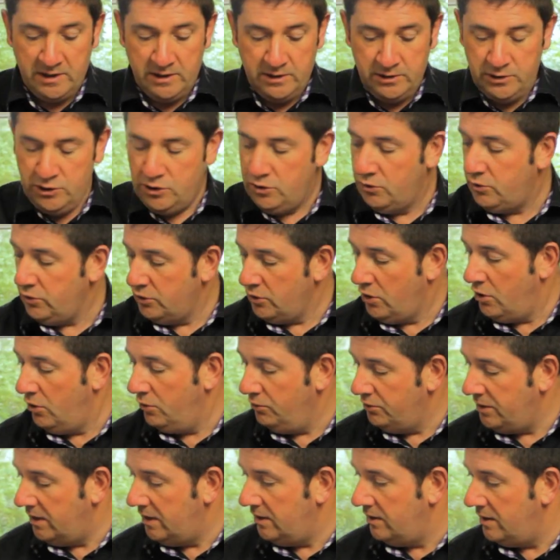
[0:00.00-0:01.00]
you can
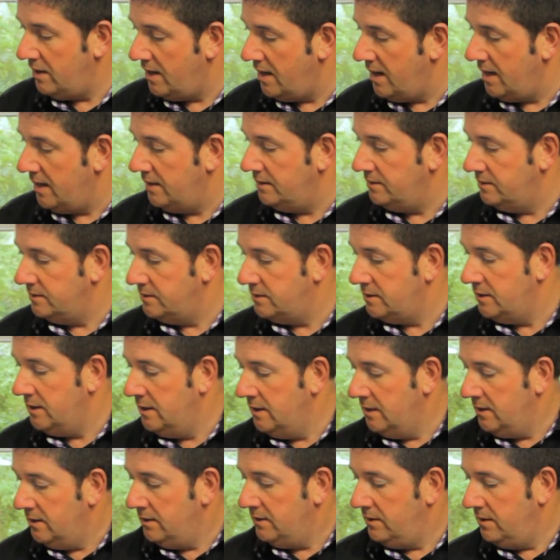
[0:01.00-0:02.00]
hold it in your hands.
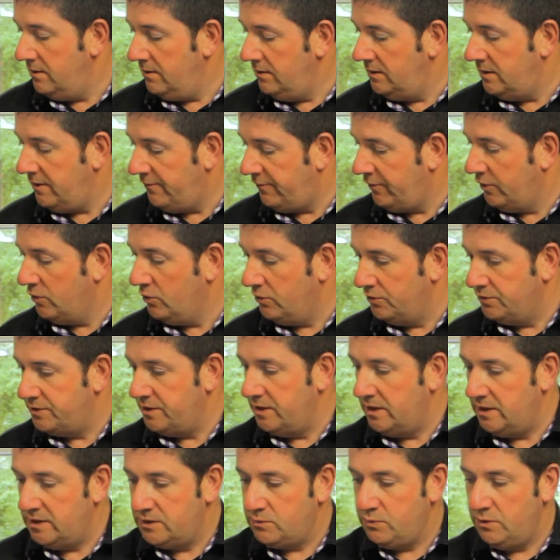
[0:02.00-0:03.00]
The only
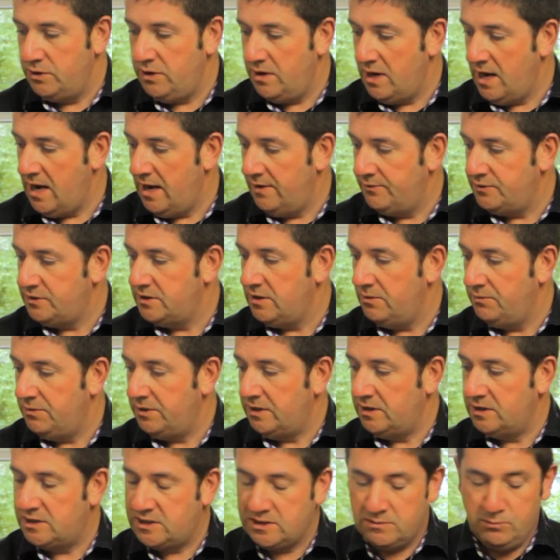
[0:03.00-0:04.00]
difficulty is when you have something
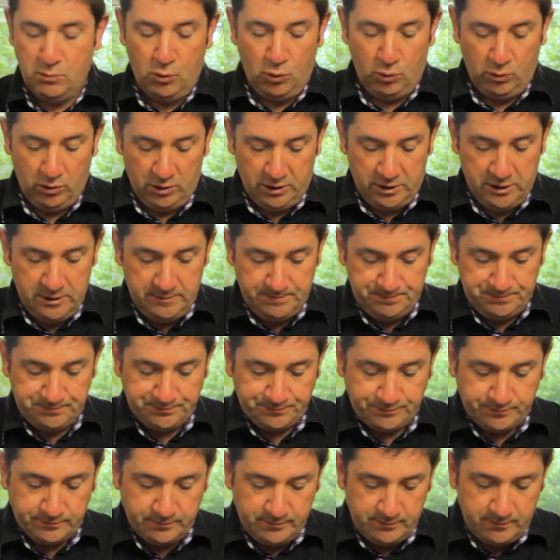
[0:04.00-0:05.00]
smaller,
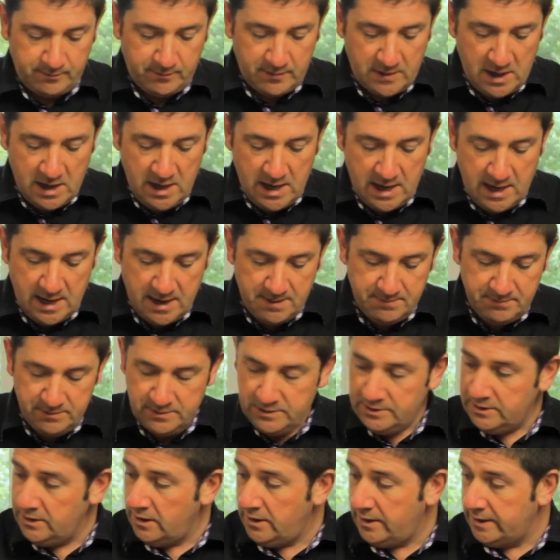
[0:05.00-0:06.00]

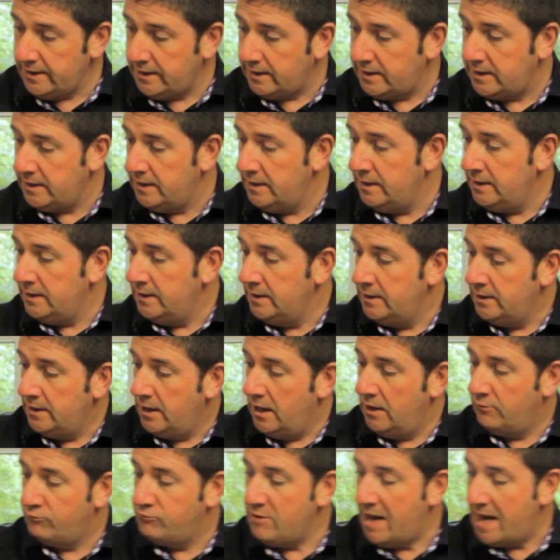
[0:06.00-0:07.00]
like
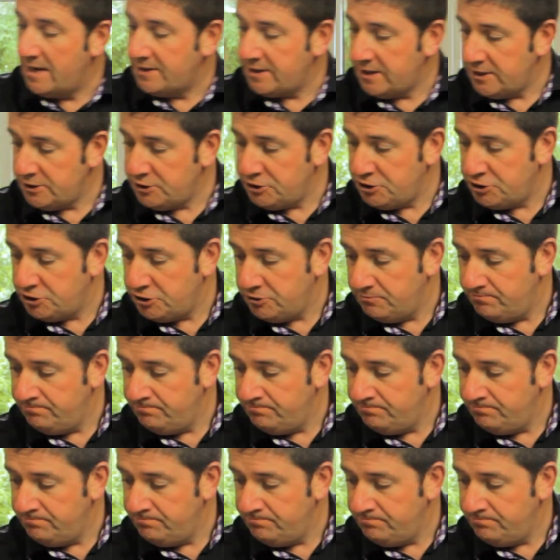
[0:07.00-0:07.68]
a radish,